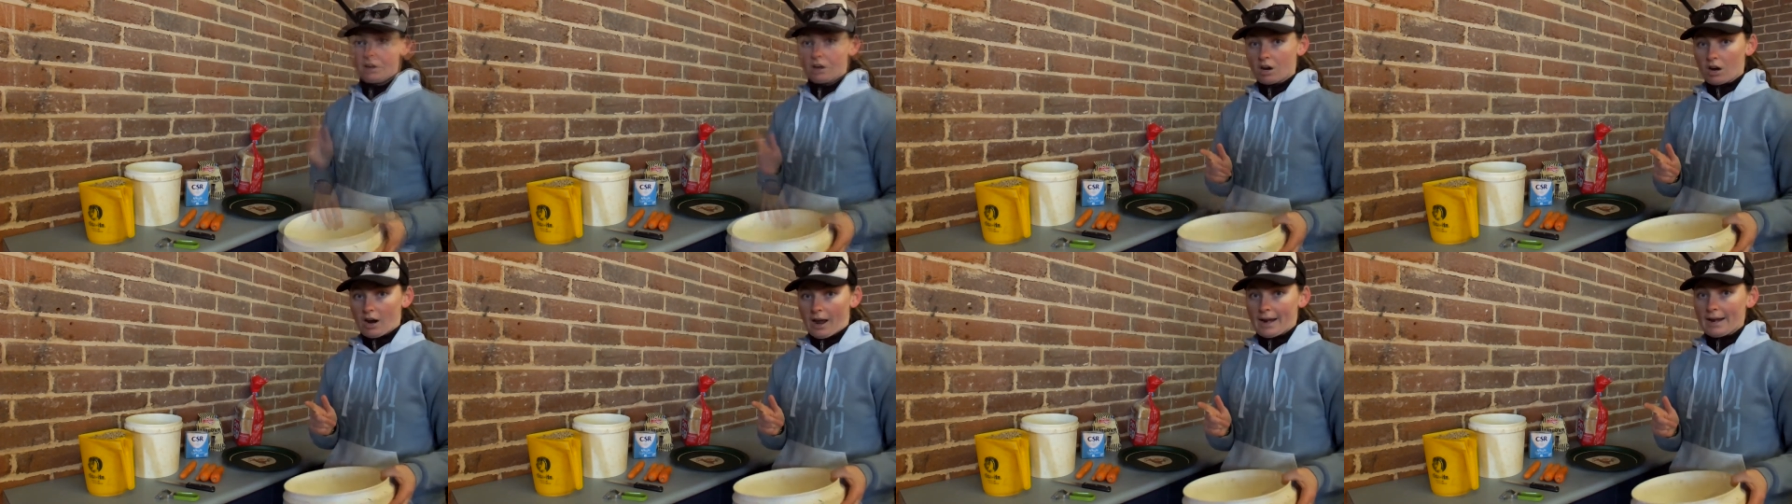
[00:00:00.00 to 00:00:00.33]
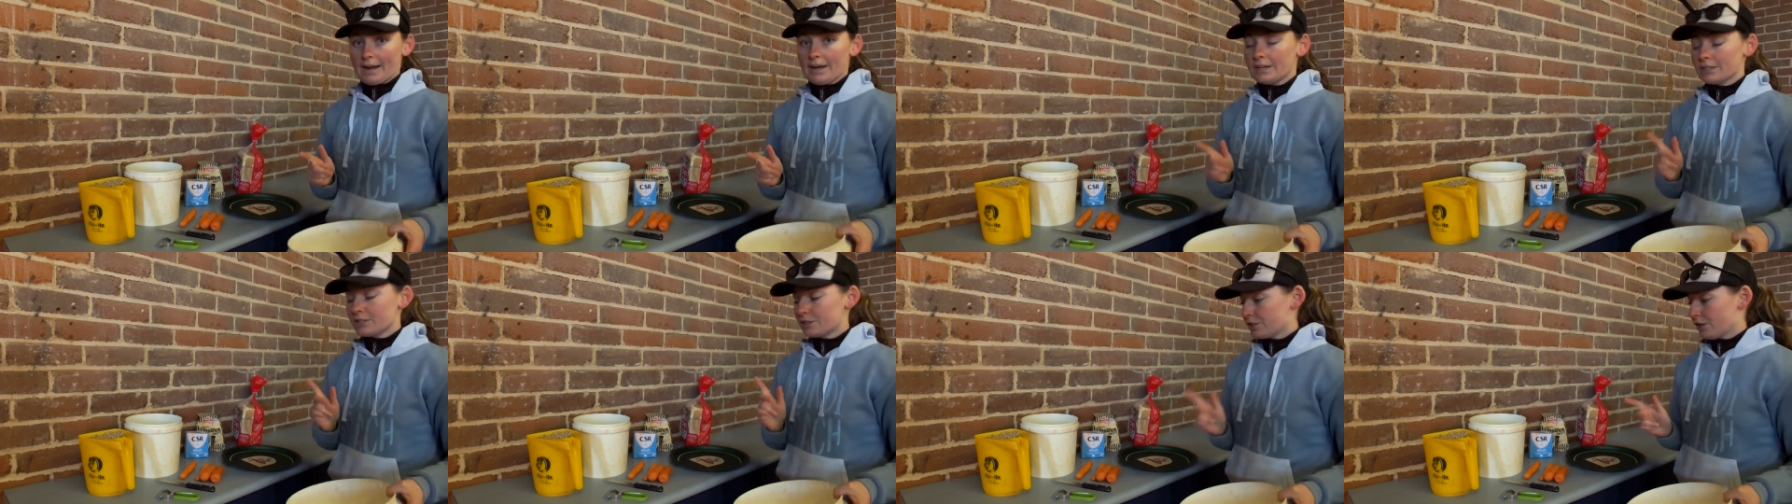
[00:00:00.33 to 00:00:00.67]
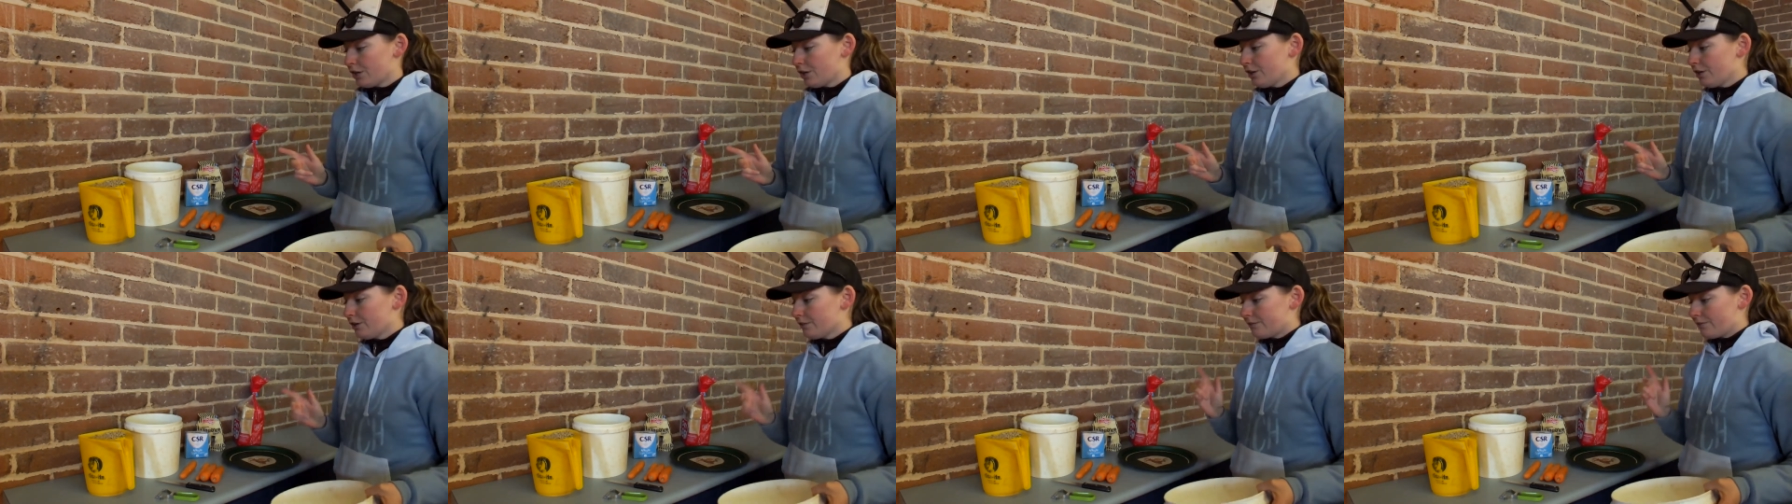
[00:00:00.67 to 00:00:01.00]
Alright,
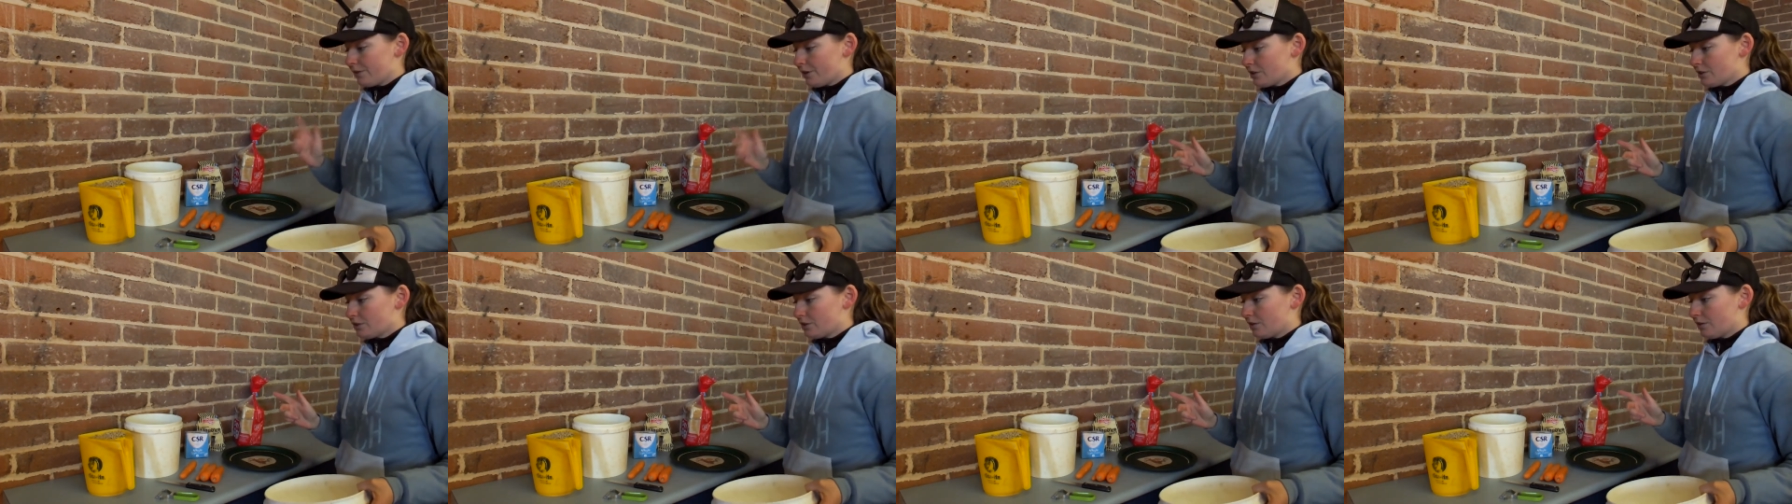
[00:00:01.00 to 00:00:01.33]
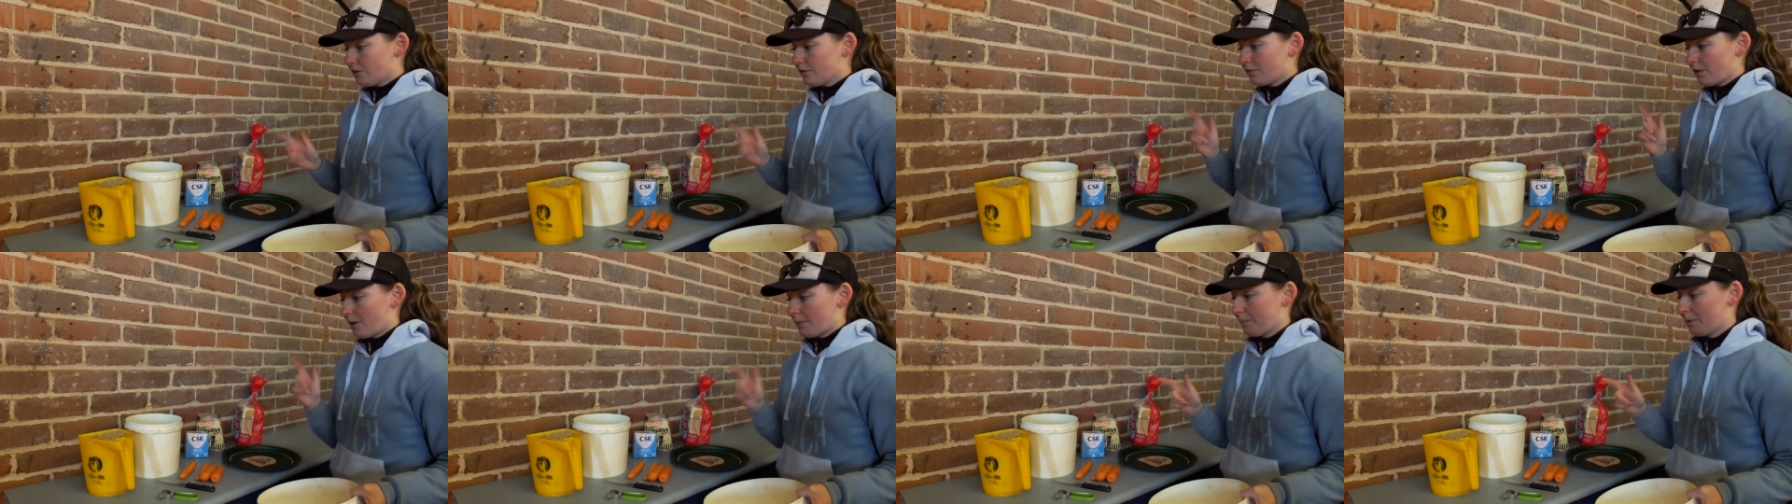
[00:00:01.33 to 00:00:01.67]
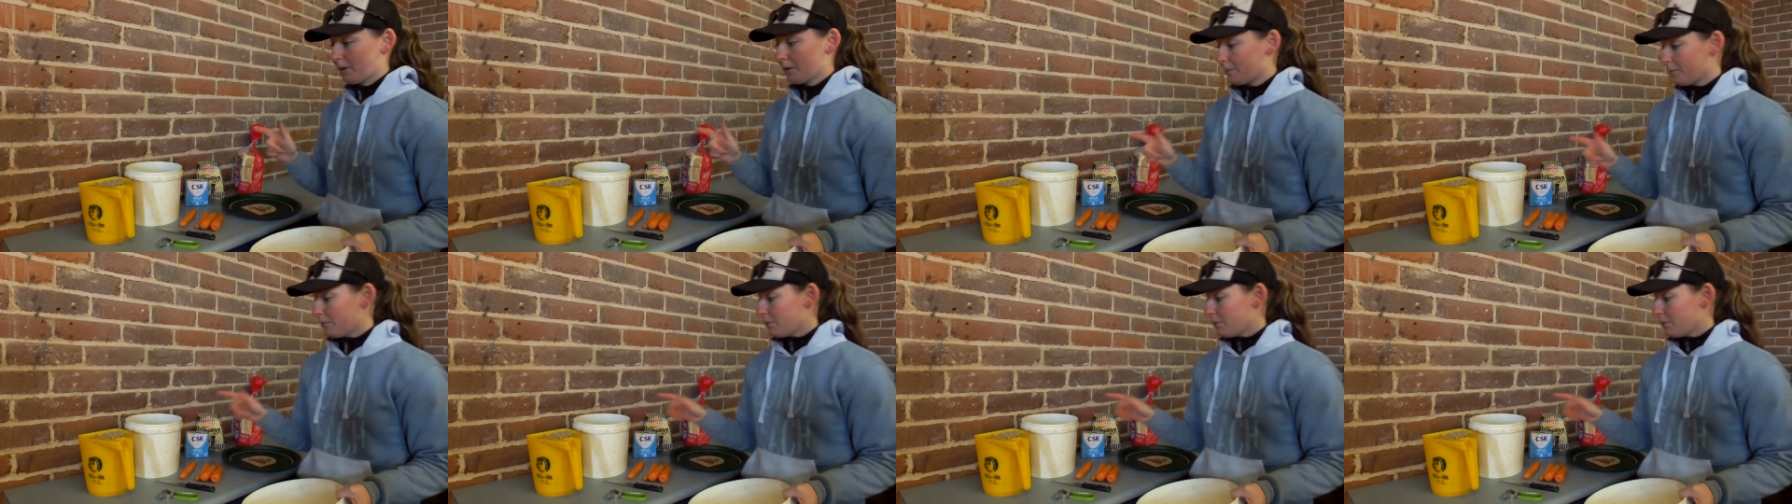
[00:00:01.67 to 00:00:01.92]
so first off, I'm going to